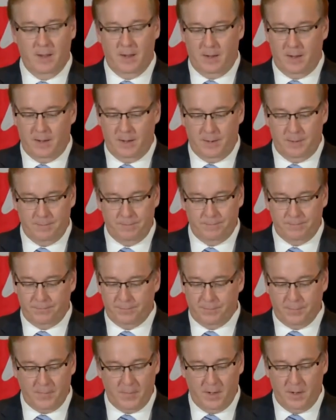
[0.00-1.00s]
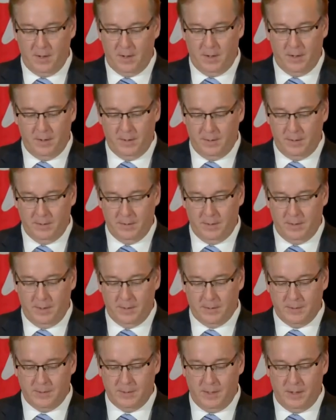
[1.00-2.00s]
Um, uh,
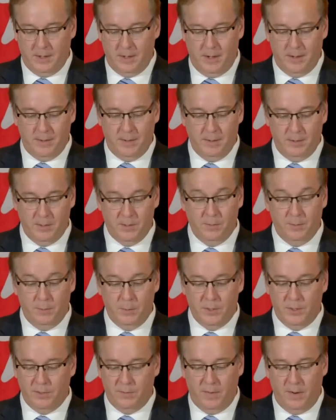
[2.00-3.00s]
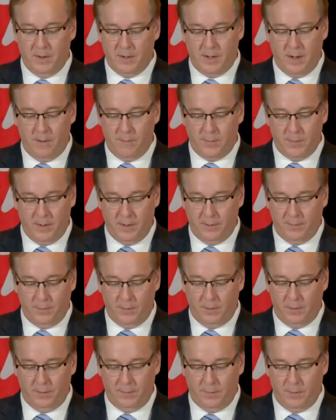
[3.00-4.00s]
that's, uh, which is very comforting
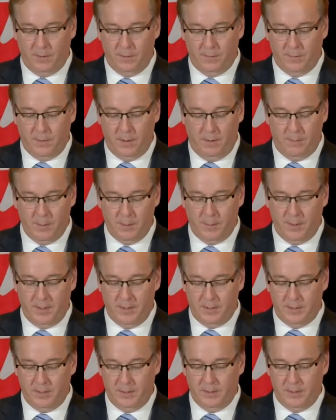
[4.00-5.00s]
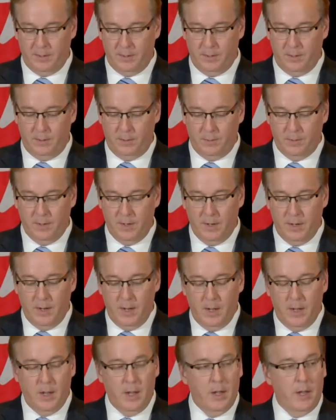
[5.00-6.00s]
for, for, for everybody to, to know.
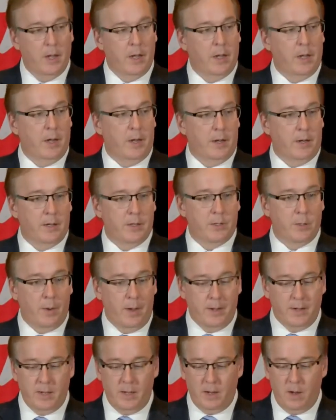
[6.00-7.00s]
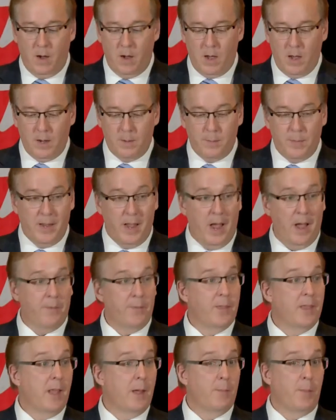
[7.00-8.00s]
Uh, so Andy, on behalf
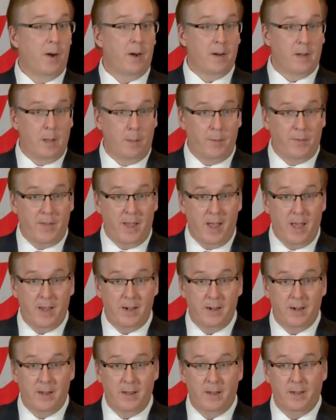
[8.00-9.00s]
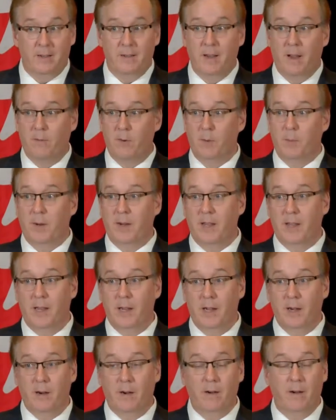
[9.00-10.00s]
of the Empire Club of Canada, everybody
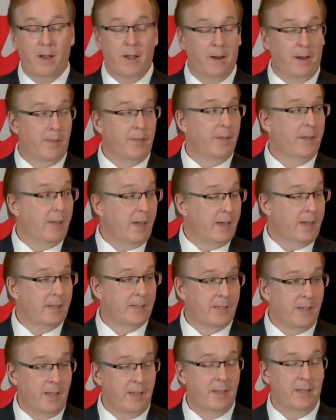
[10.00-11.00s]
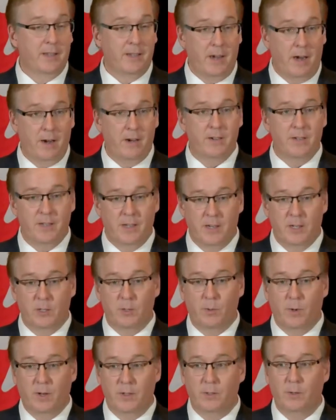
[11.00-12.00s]
here, and I think I could say the entire City of
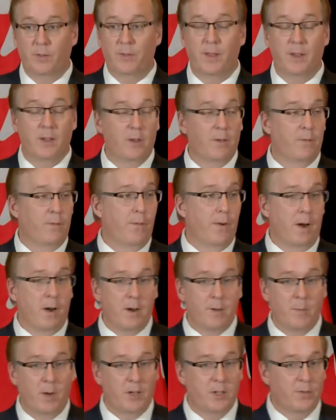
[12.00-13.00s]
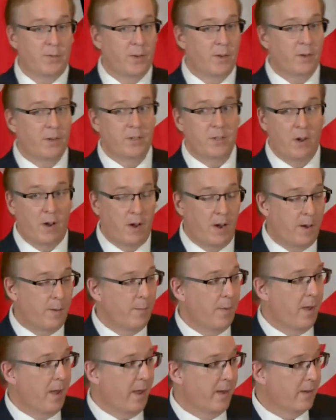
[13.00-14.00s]
Toronto, thank you very much for your
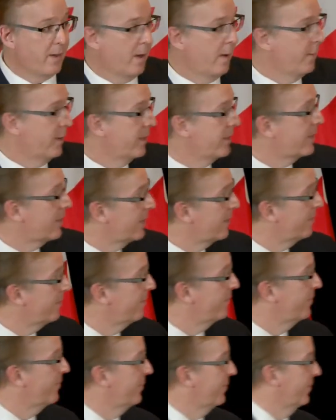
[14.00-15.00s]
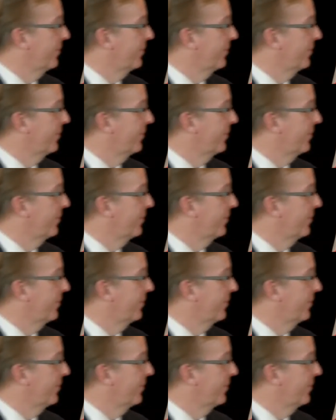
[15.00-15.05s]
time and comments. Thank you.